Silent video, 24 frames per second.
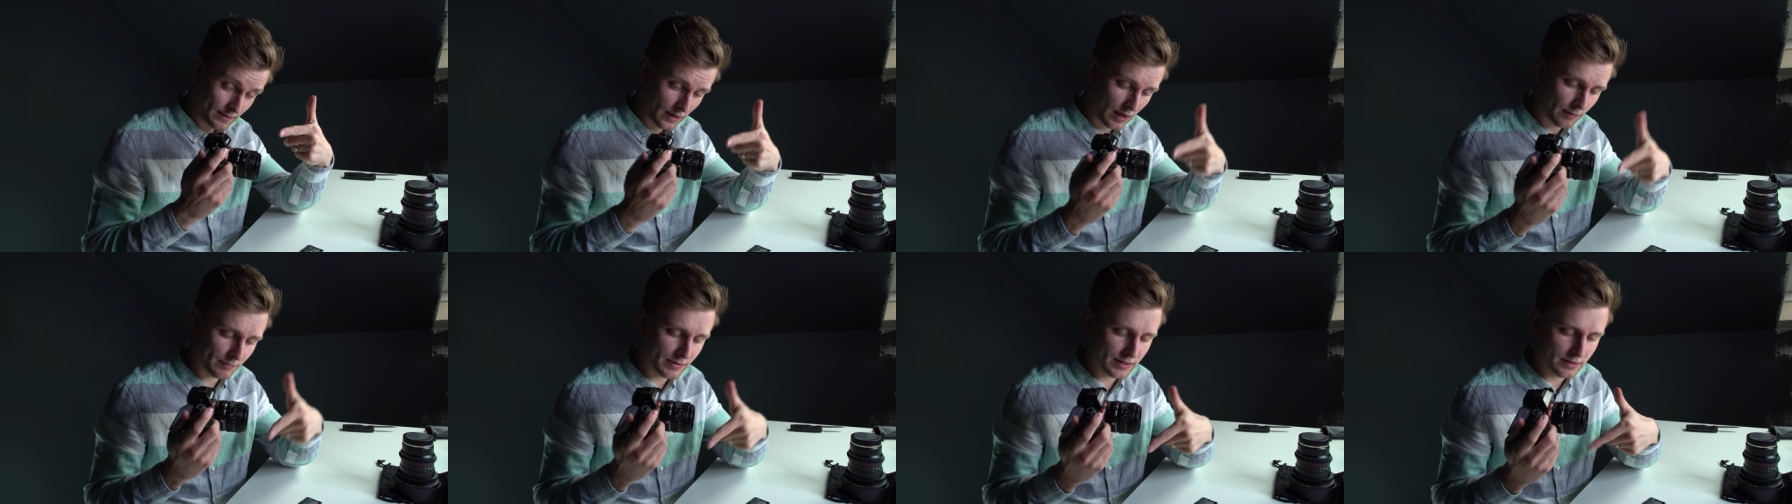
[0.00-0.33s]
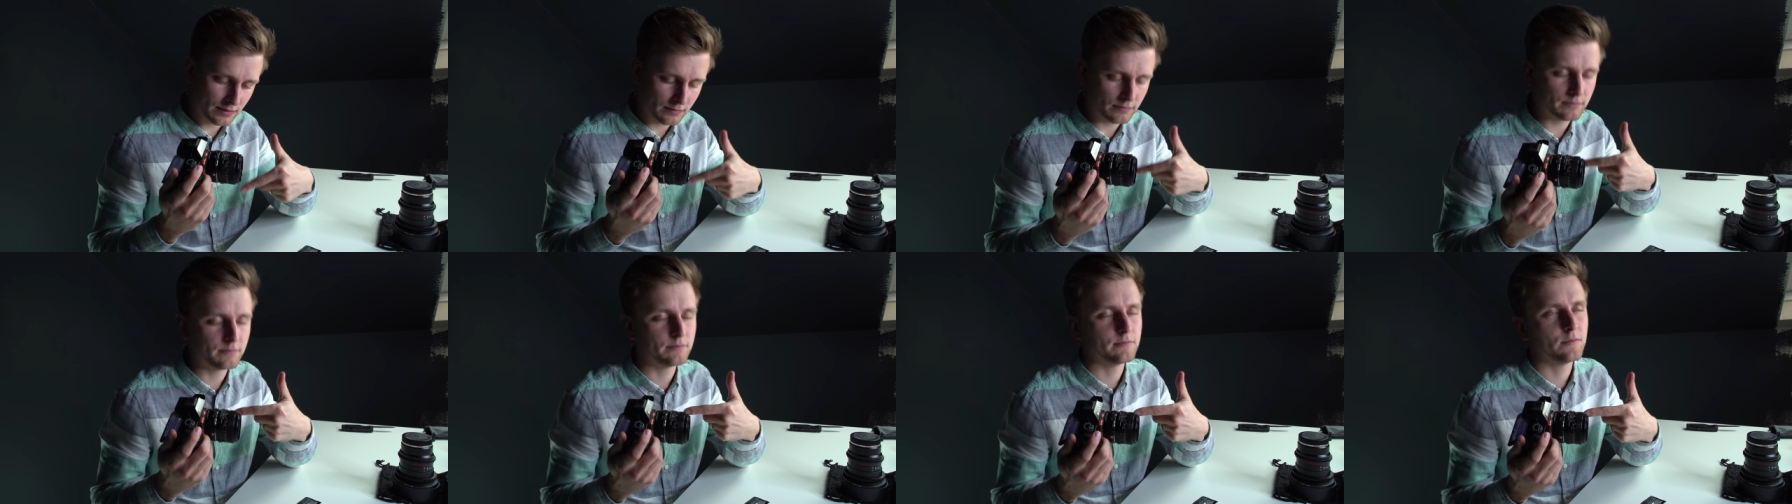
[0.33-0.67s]
I
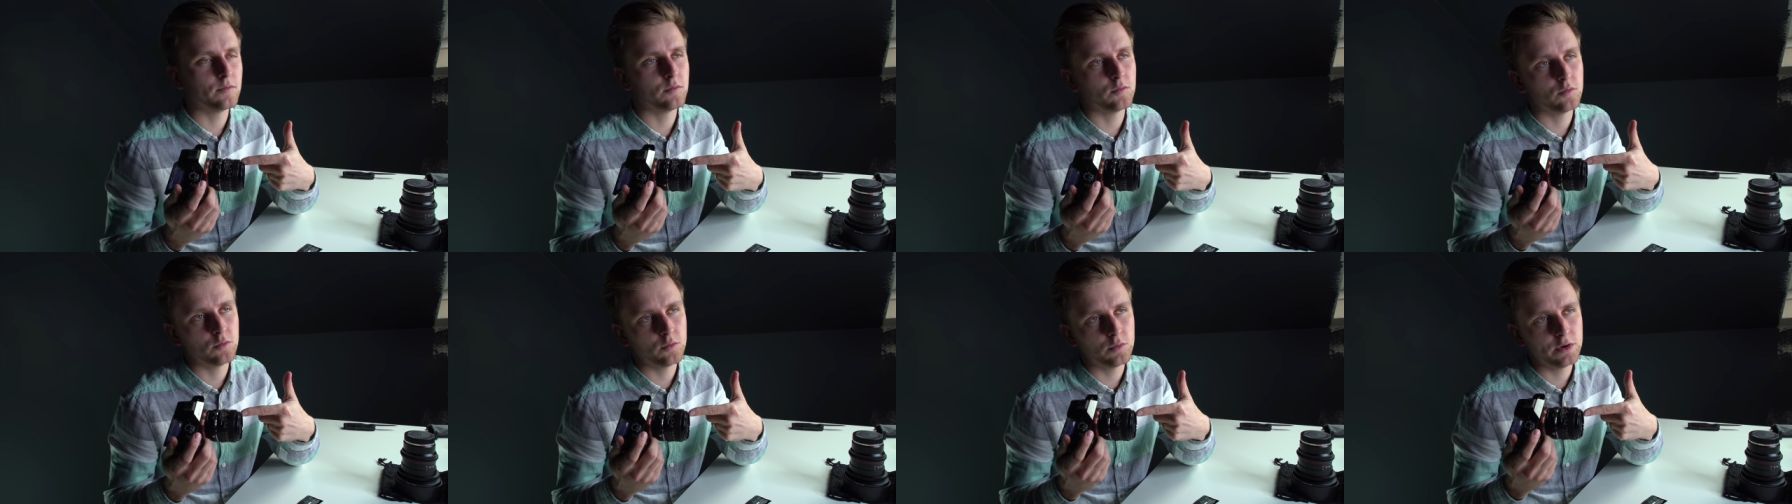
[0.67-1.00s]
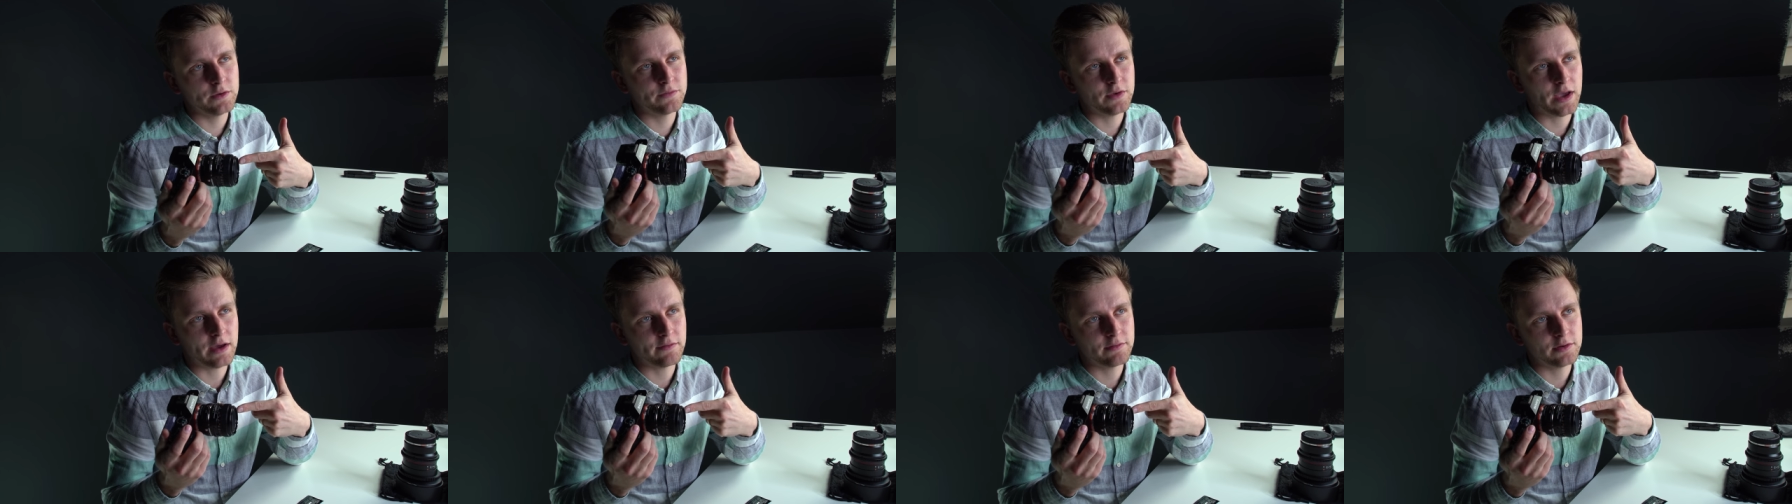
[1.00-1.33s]
mean,
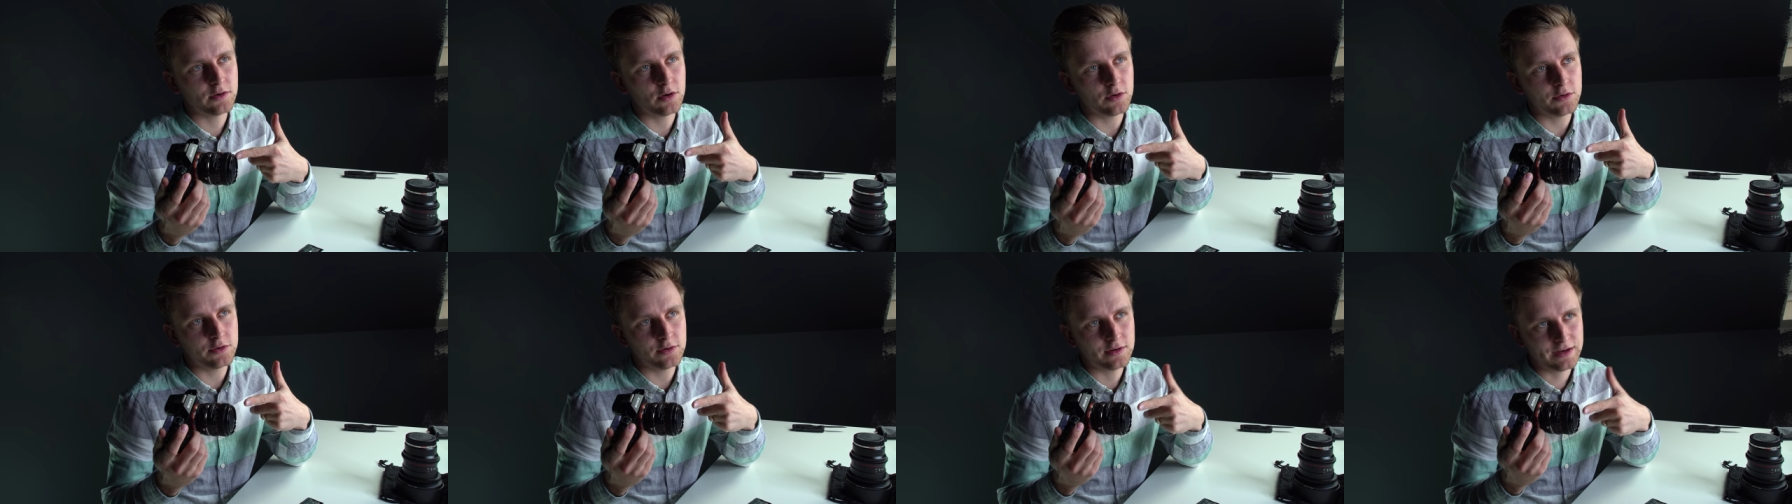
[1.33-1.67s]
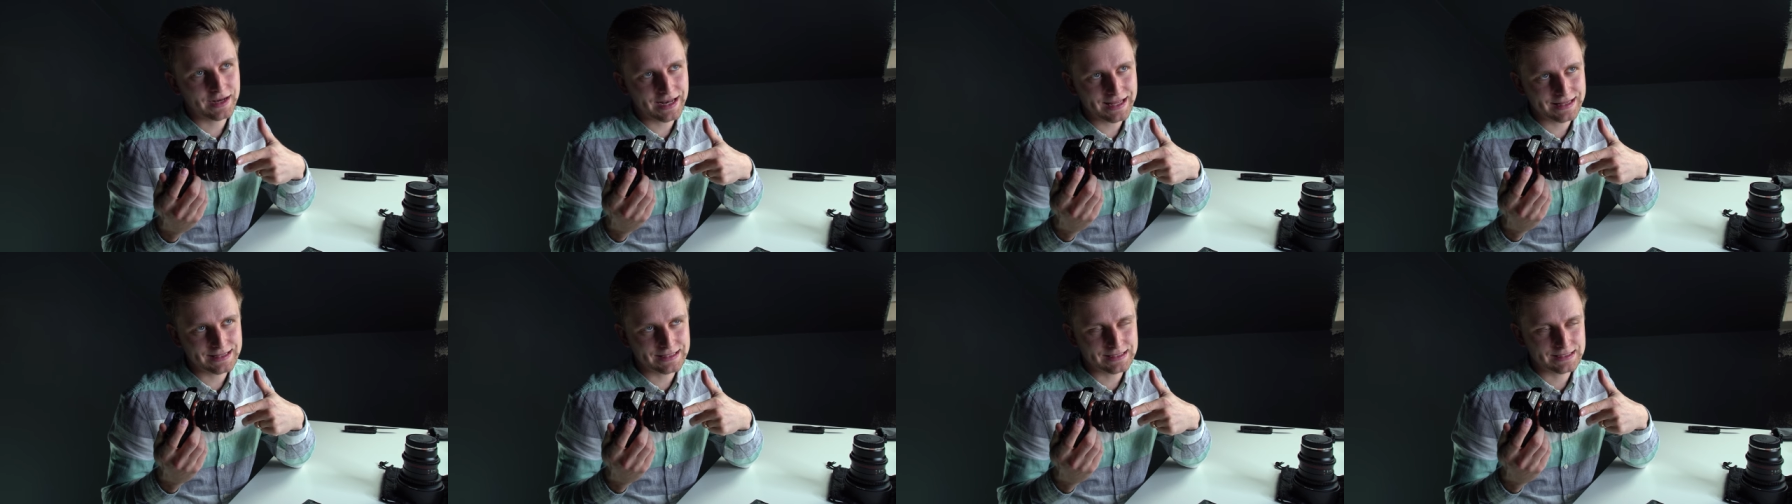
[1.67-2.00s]
if you have it on your
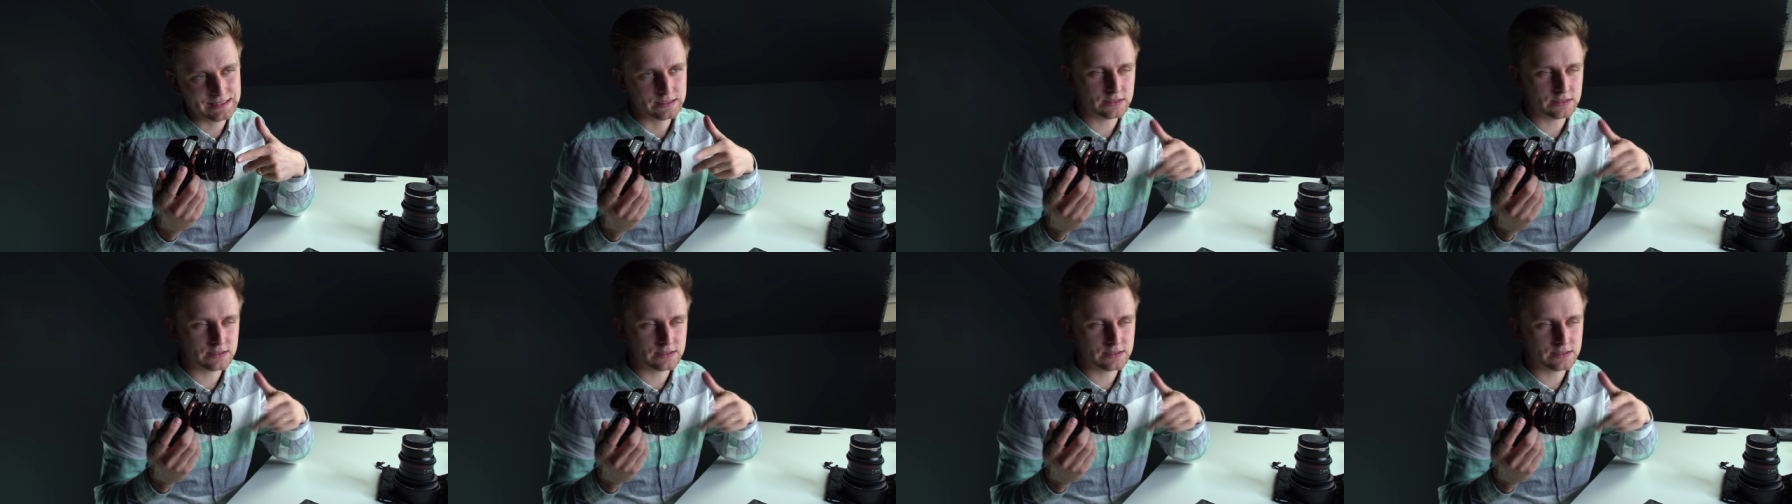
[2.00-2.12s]
lens,